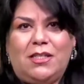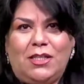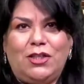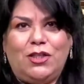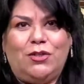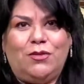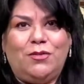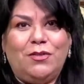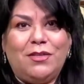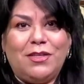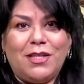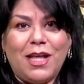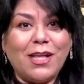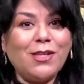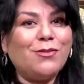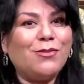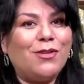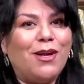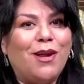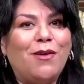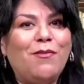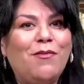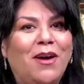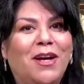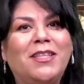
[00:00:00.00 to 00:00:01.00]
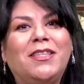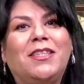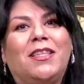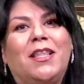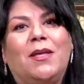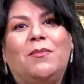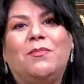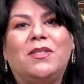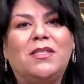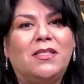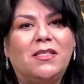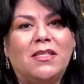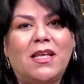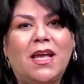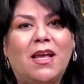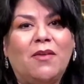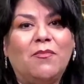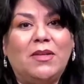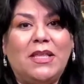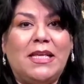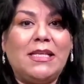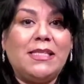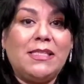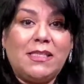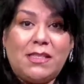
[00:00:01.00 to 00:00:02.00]
in you. That's what I want them to say
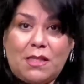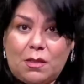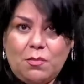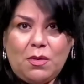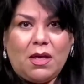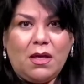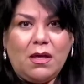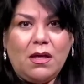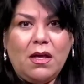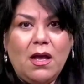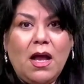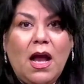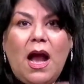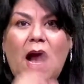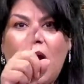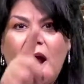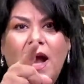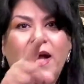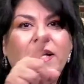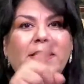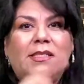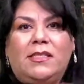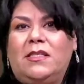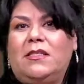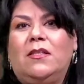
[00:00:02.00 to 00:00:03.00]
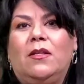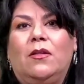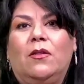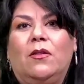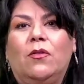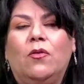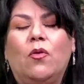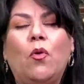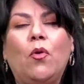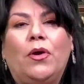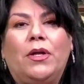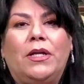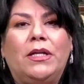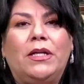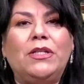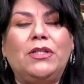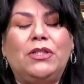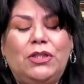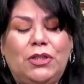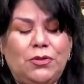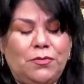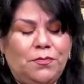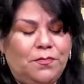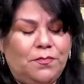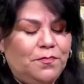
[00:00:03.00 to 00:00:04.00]
when they see me. I see the Lord in
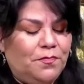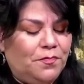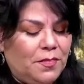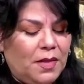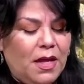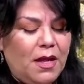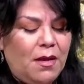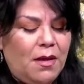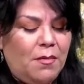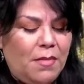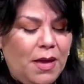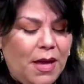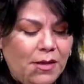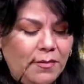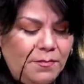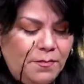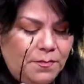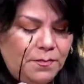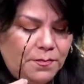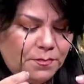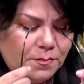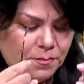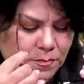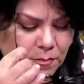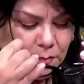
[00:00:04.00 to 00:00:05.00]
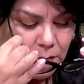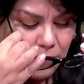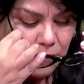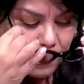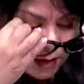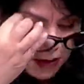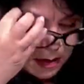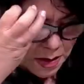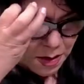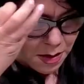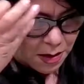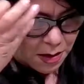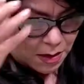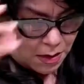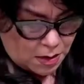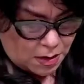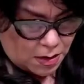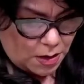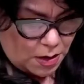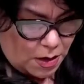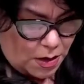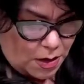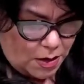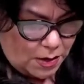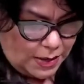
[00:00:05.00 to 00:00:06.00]
you. Amen.
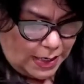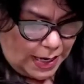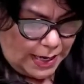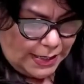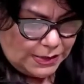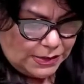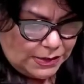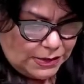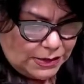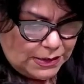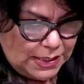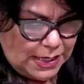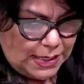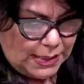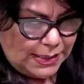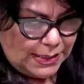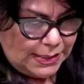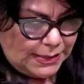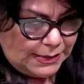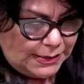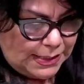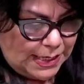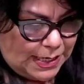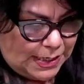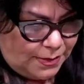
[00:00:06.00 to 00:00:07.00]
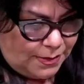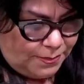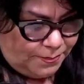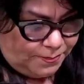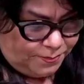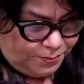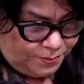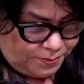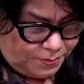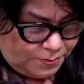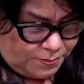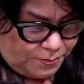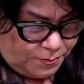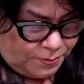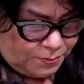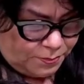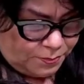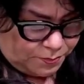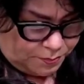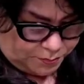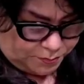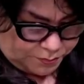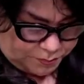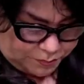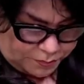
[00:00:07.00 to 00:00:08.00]
Okay, so then he said,
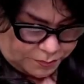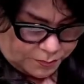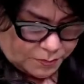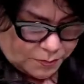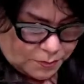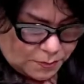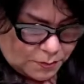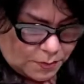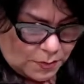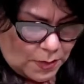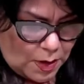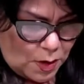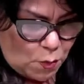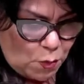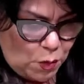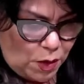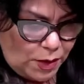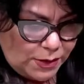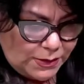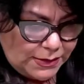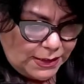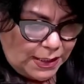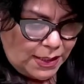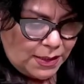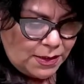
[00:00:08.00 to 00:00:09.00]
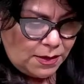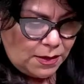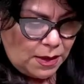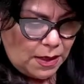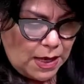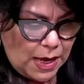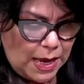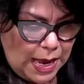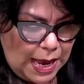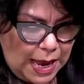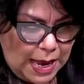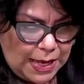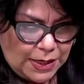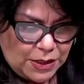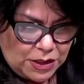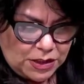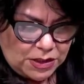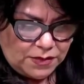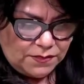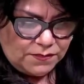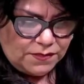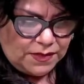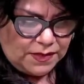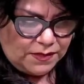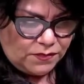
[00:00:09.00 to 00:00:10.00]
Well done and good
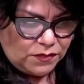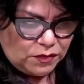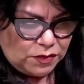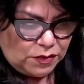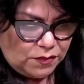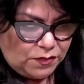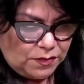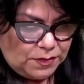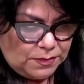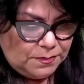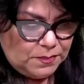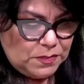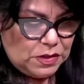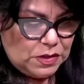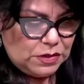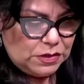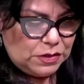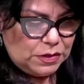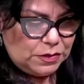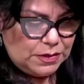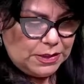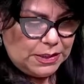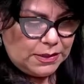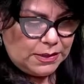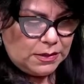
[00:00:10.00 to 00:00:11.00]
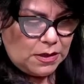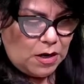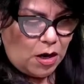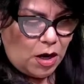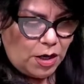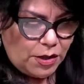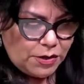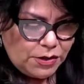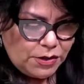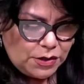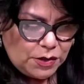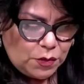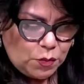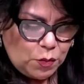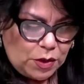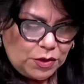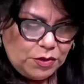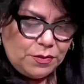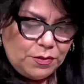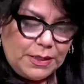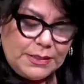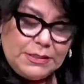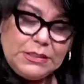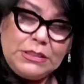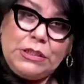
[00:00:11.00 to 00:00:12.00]
and faithful servant. So then also the one who
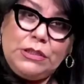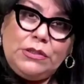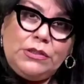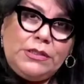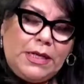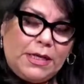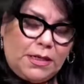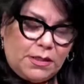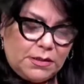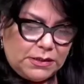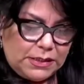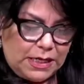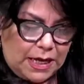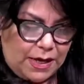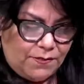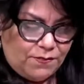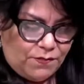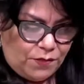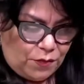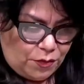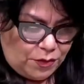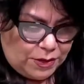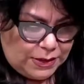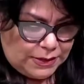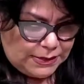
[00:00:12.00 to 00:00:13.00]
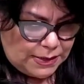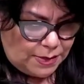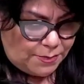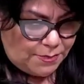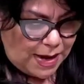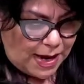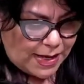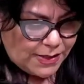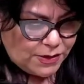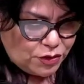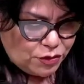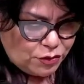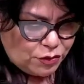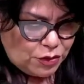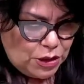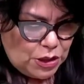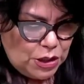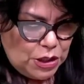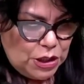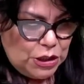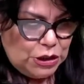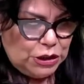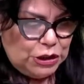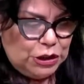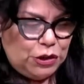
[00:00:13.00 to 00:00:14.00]
had two talents came forward and said, Master,
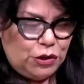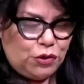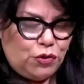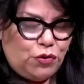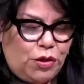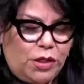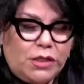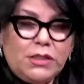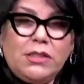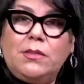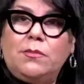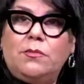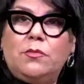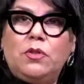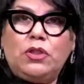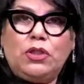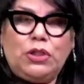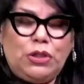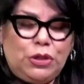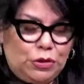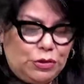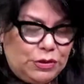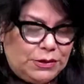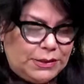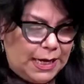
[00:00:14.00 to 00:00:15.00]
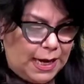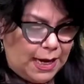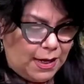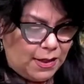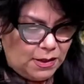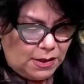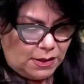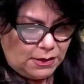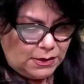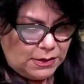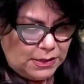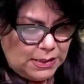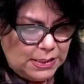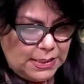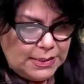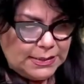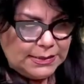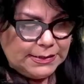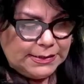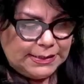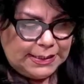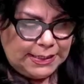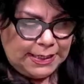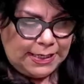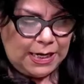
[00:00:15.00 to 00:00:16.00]
you entrusted me with two talents.
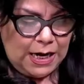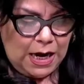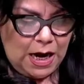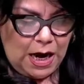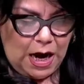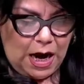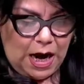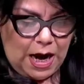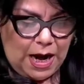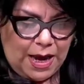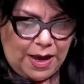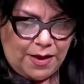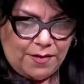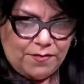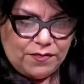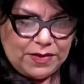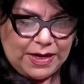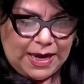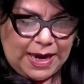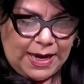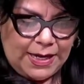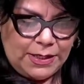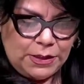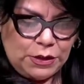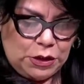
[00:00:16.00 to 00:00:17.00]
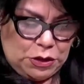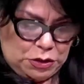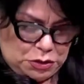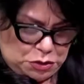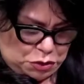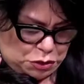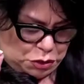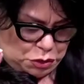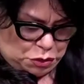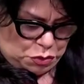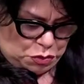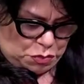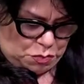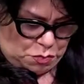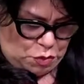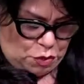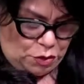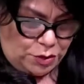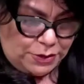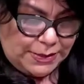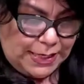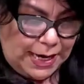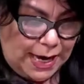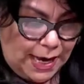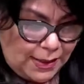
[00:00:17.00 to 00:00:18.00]
See, I have gained two more
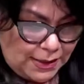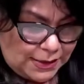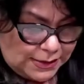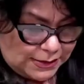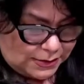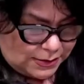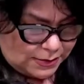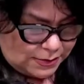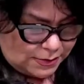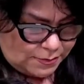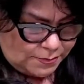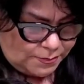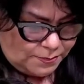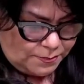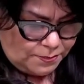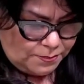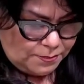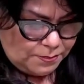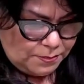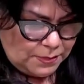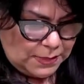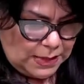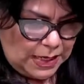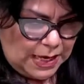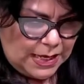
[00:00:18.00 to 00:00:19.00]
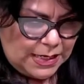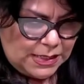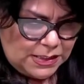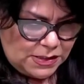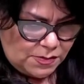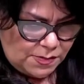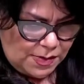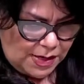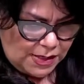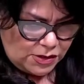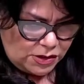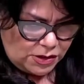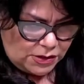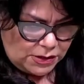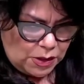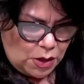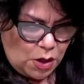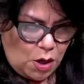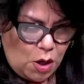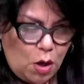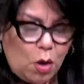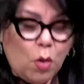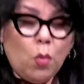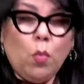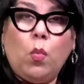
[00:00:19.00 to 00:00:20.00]
talents. And his master said,
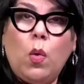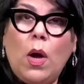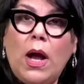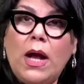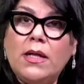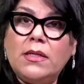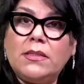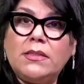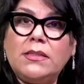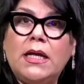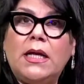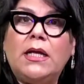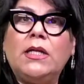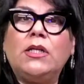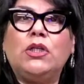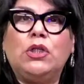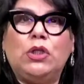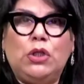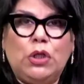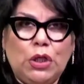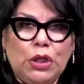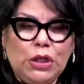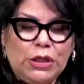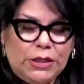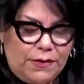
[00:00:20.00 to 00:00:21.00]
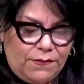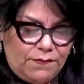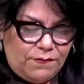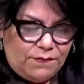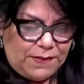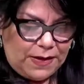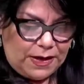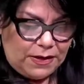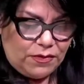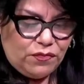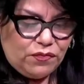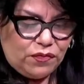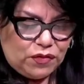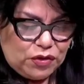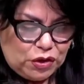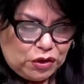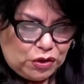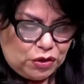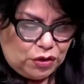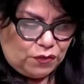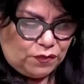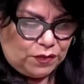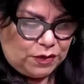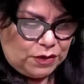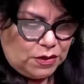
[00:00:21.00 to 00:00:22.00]
Well done, good and faithful
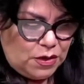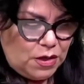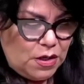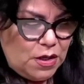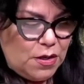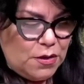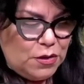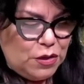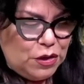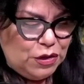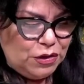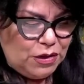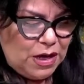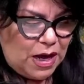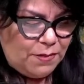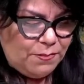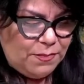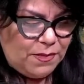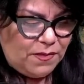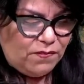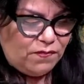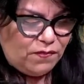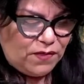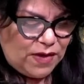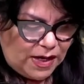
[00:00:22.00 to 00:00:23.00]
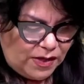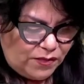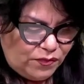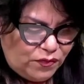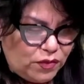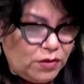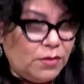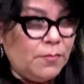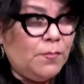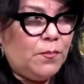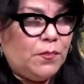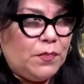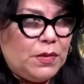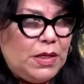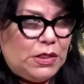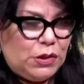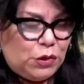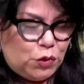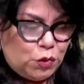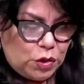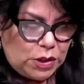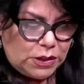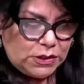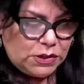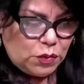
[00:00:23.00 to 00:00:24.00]
servant. You have been faithful and
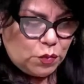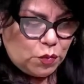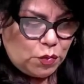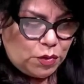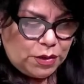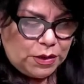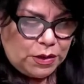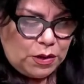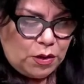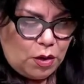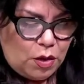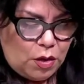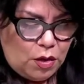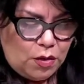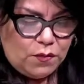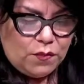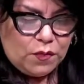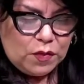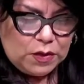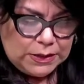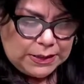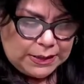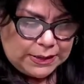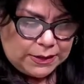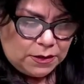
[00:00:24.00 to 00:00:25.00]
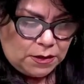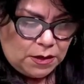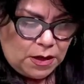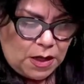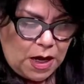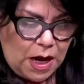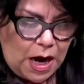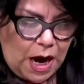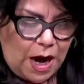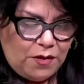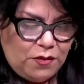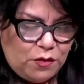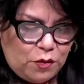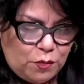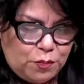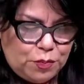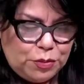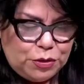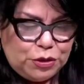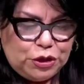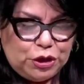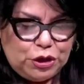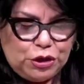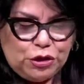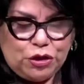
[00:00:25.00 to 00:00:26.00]
trustworthy over little. I will
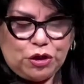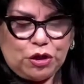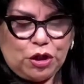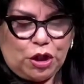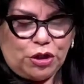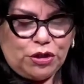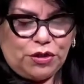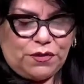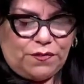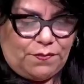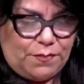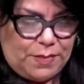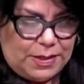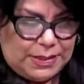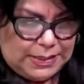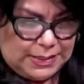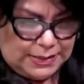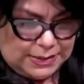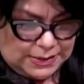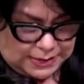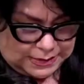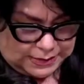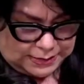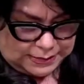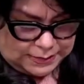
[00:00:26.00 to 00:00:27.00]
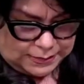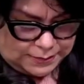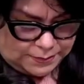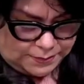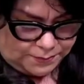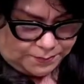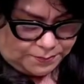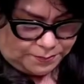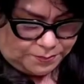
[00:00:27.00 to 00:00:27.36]
put you in charge of many things.